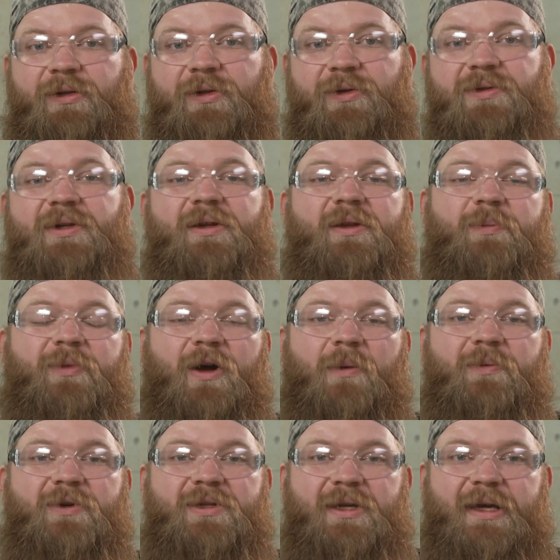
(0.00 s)
Using the
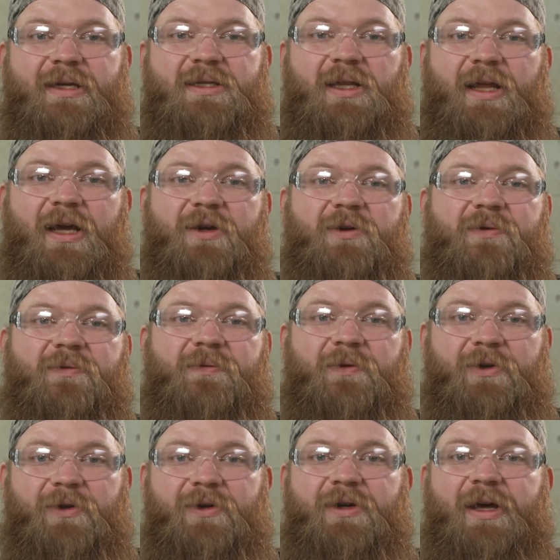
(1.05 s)
proper size liner for
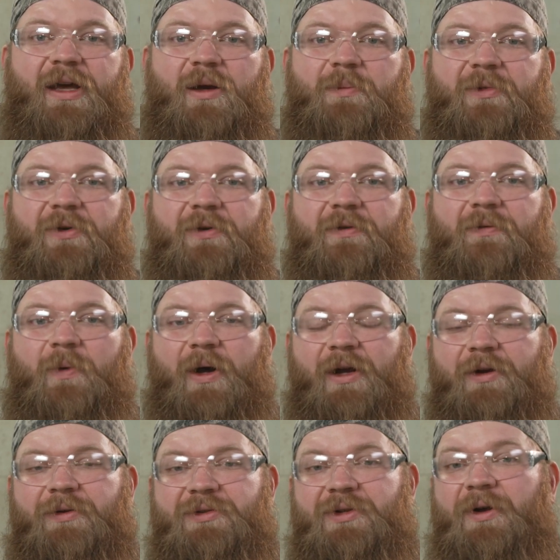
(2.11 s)
your diameter of
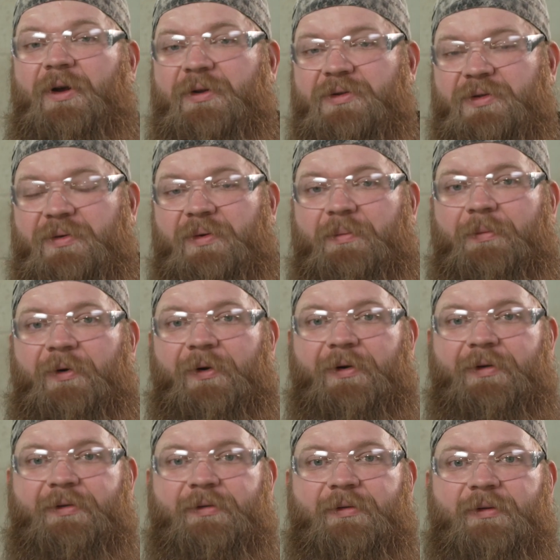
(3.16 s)
wire is also
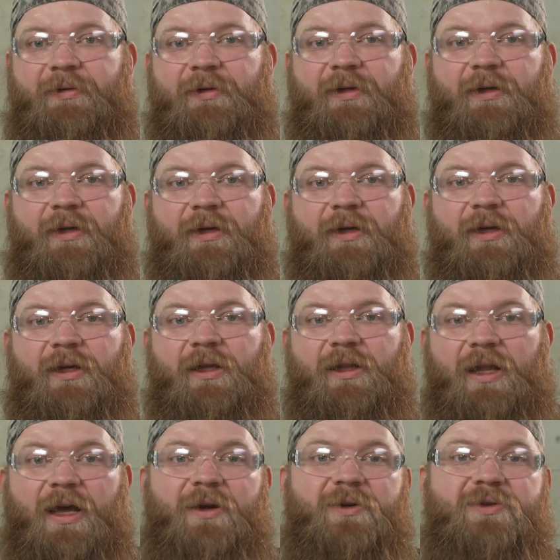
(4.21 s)
important.
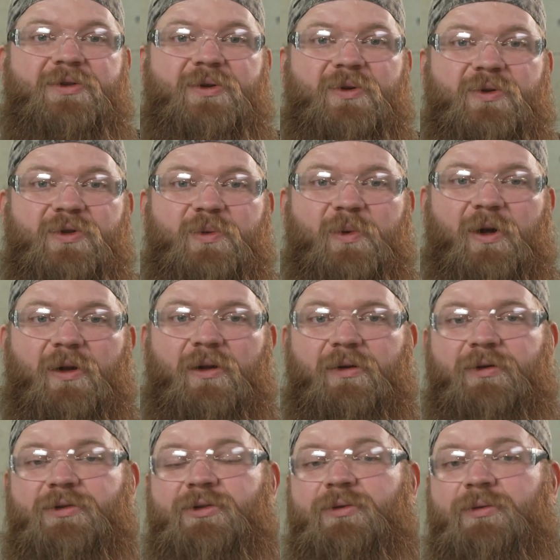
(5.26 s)
Liners too small
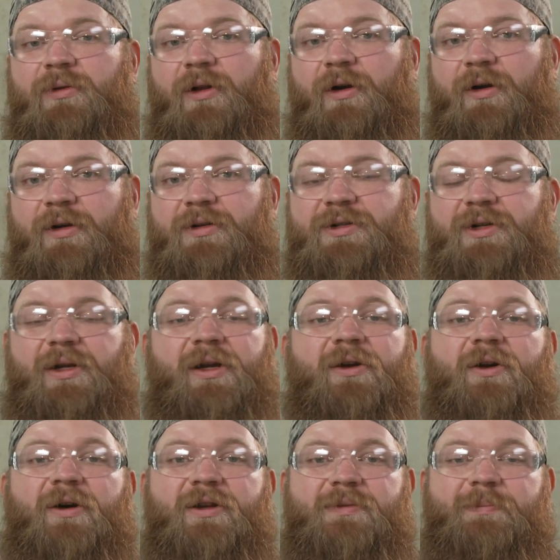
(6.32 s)
or too large can
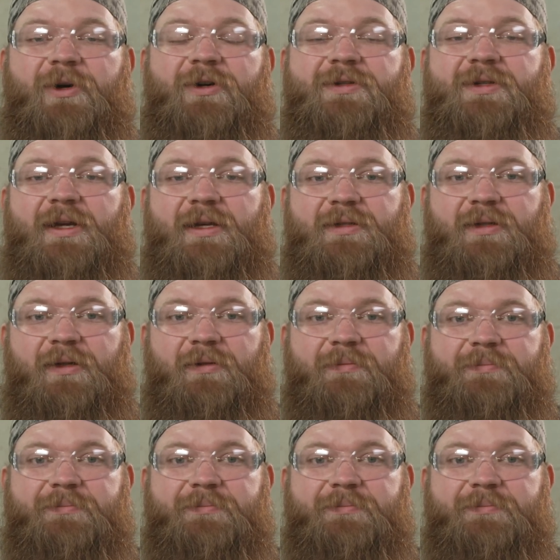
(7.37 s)
cause bird's nesting.